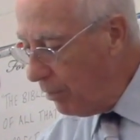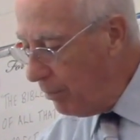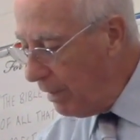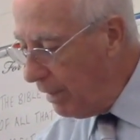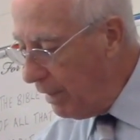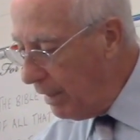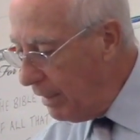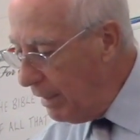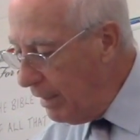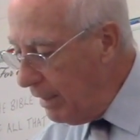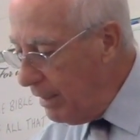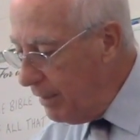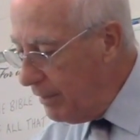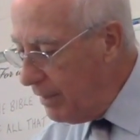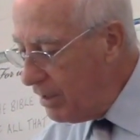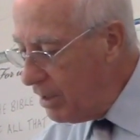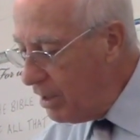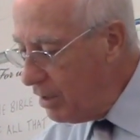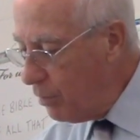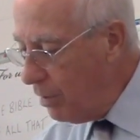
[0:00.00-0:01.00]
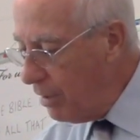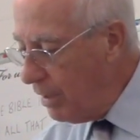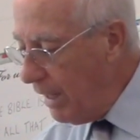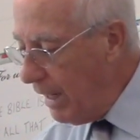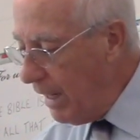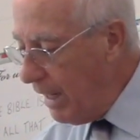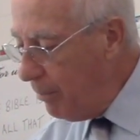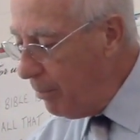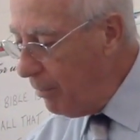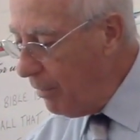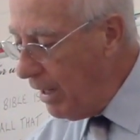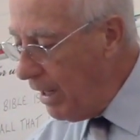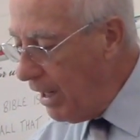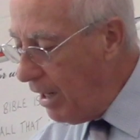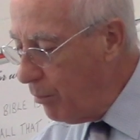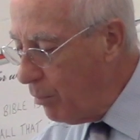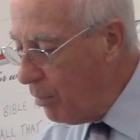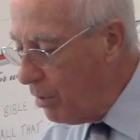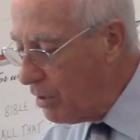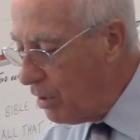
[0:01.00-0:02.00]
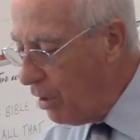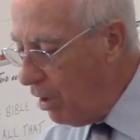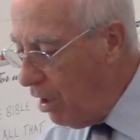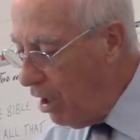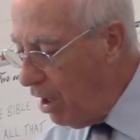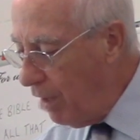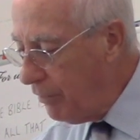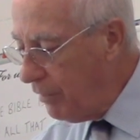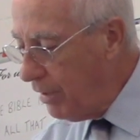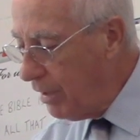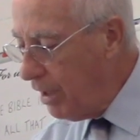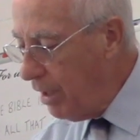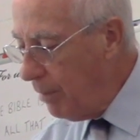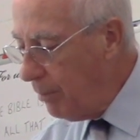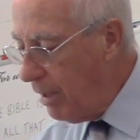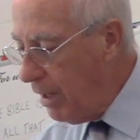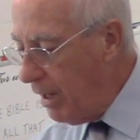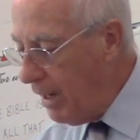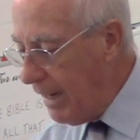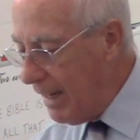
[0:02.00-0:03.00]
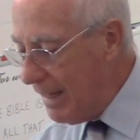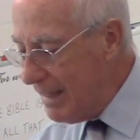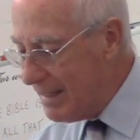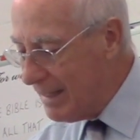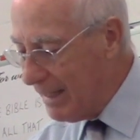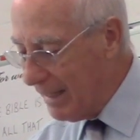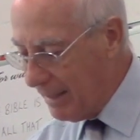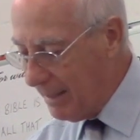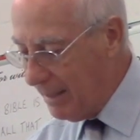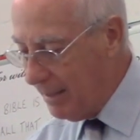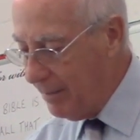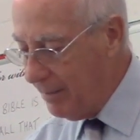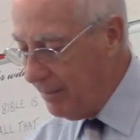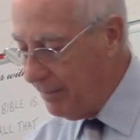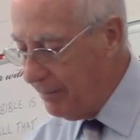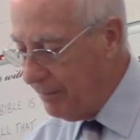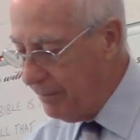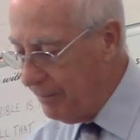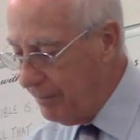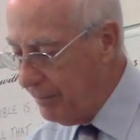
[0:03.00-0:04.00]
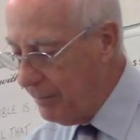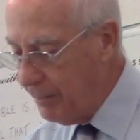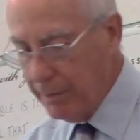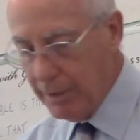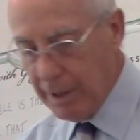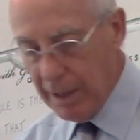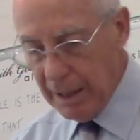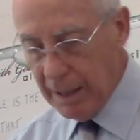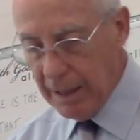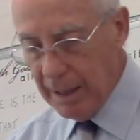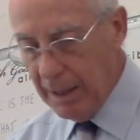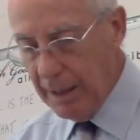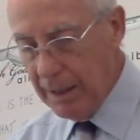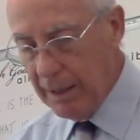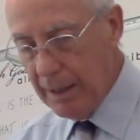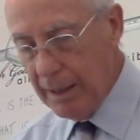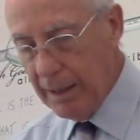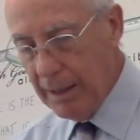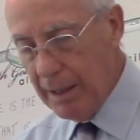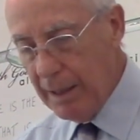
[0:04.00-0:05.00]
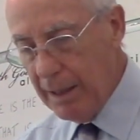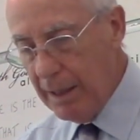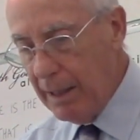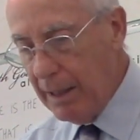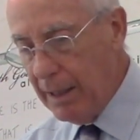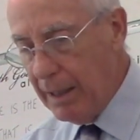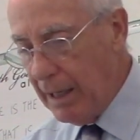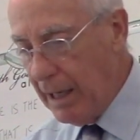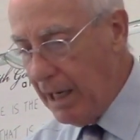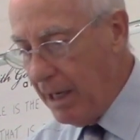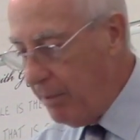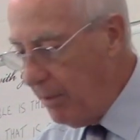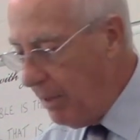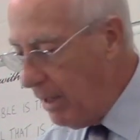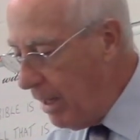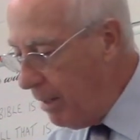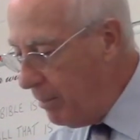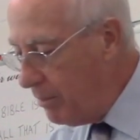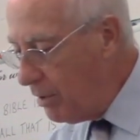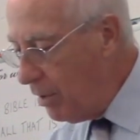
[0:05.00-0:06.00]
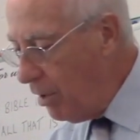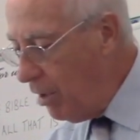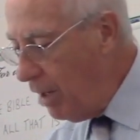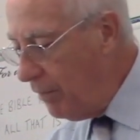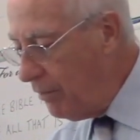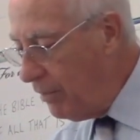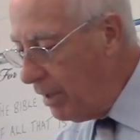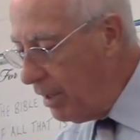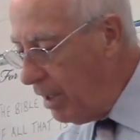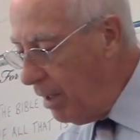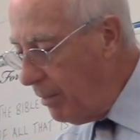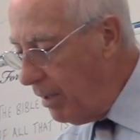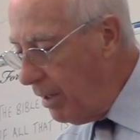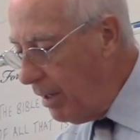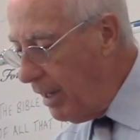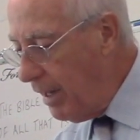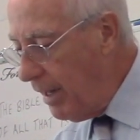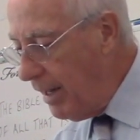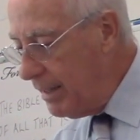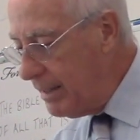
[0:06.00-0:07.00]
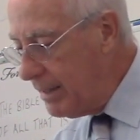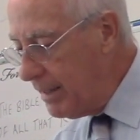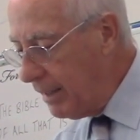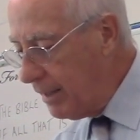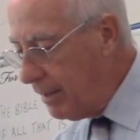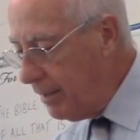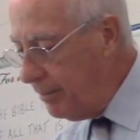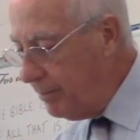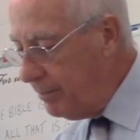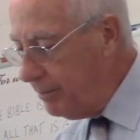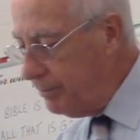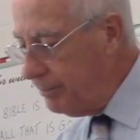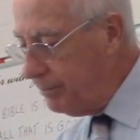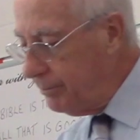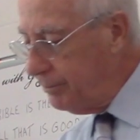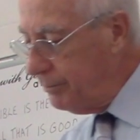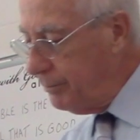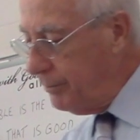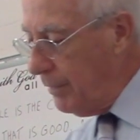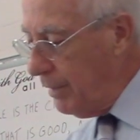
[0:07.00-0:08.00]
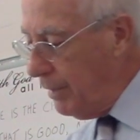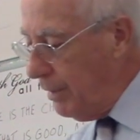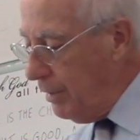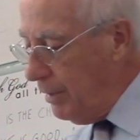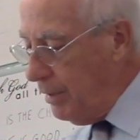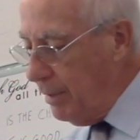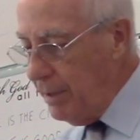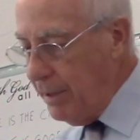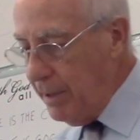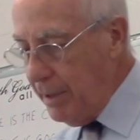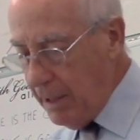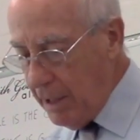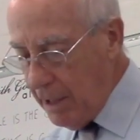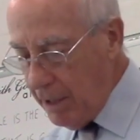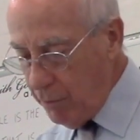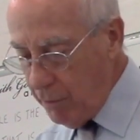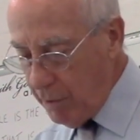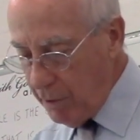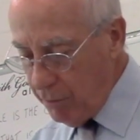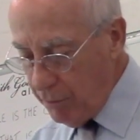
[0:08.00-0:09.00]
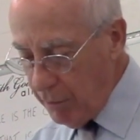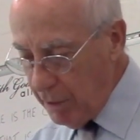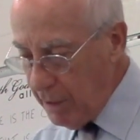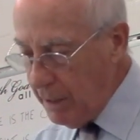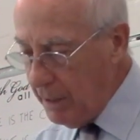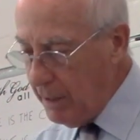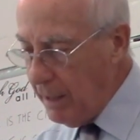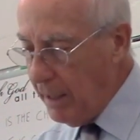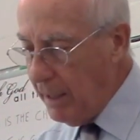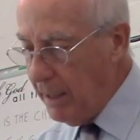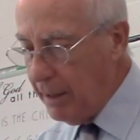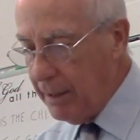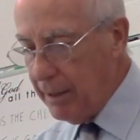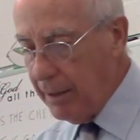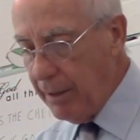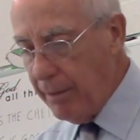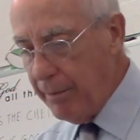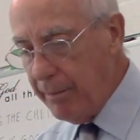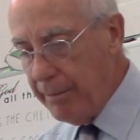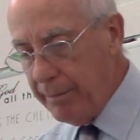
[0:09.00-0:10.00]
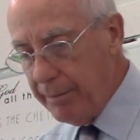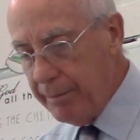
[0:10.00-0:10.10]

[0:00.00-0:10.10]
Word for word: minute. This is when Abraham was offering up Isaac, okay? Abraham's offering up Isaac. And we read that...